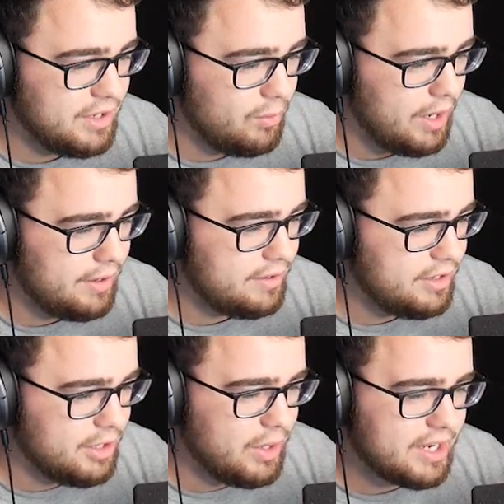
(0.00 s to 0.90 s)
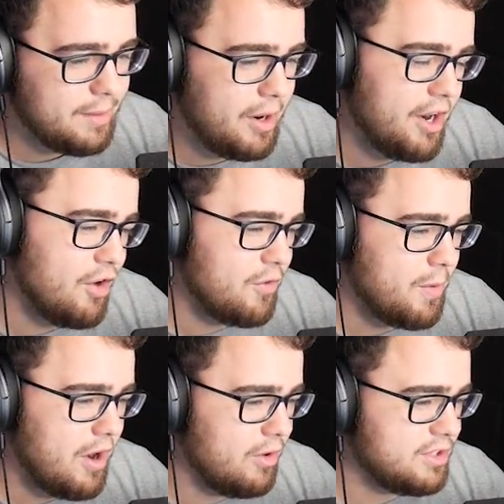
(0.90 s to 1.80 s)
no! know what? You know what? Come on over,
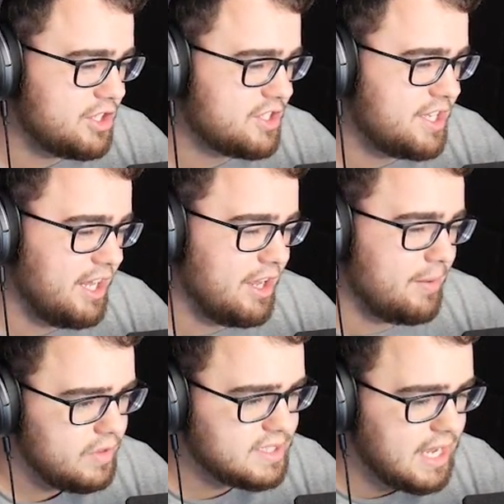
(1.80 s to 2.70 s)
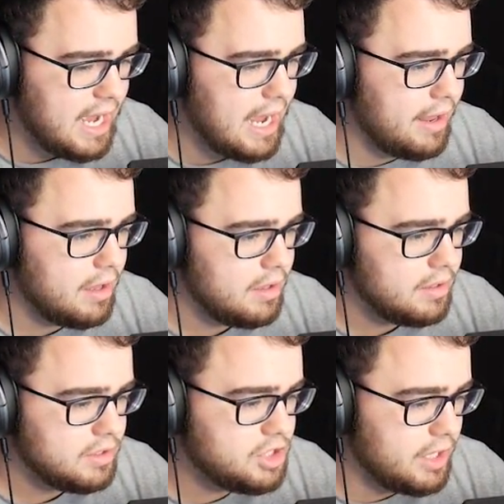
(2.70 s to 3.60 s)
bro. Just kill her. This guy
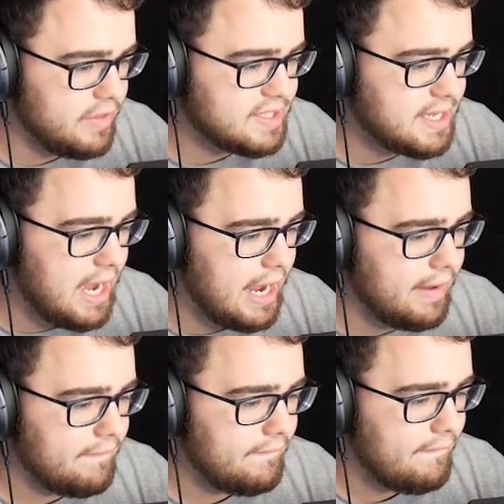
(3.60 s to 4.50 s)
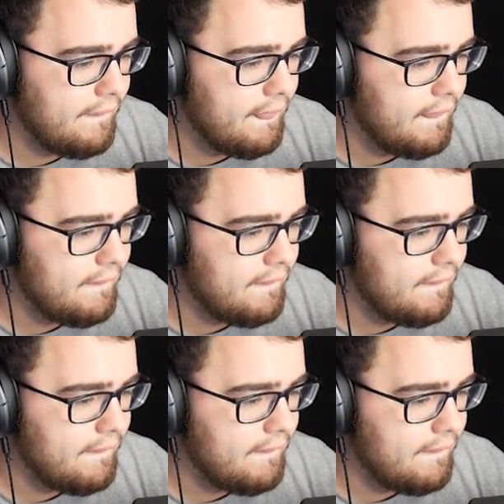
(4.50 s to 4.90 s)
in the sky. Oh,